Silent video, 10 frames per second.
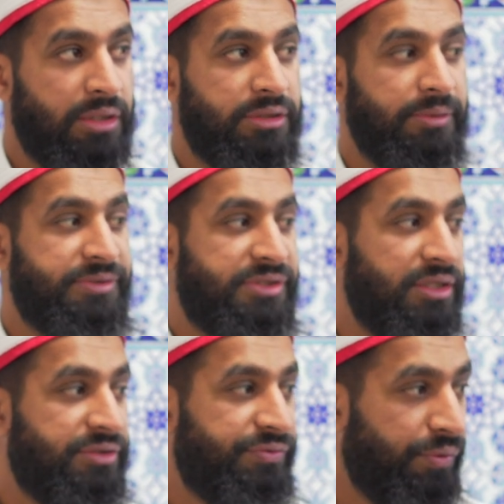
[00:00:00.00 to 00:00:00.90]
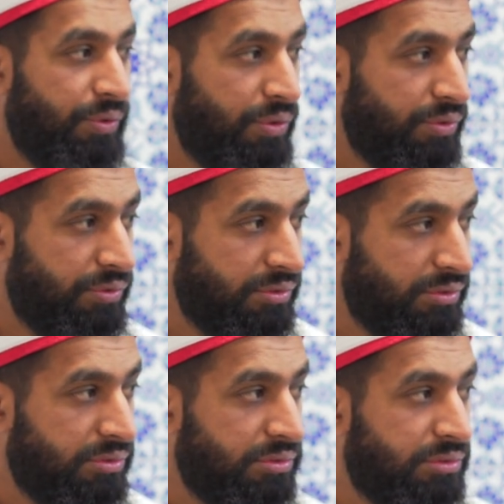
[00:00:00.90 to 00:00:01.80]
themselves for
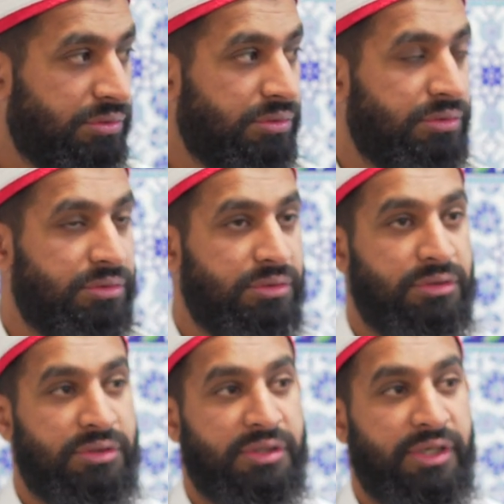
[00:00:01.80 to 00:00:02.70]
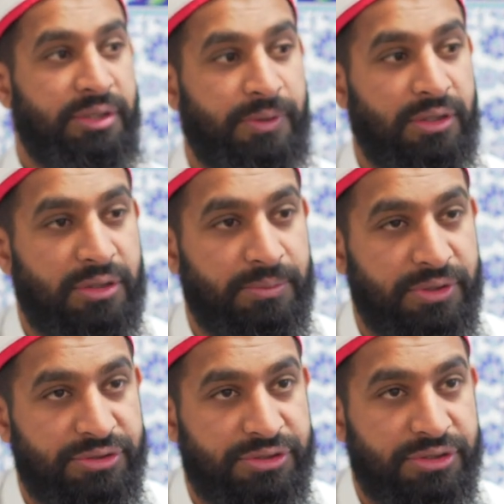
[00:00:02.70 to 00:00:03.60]
the great
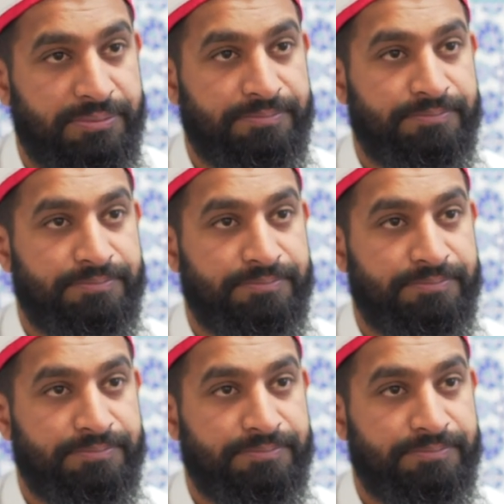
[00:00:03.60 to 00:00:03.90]
pilgrimage,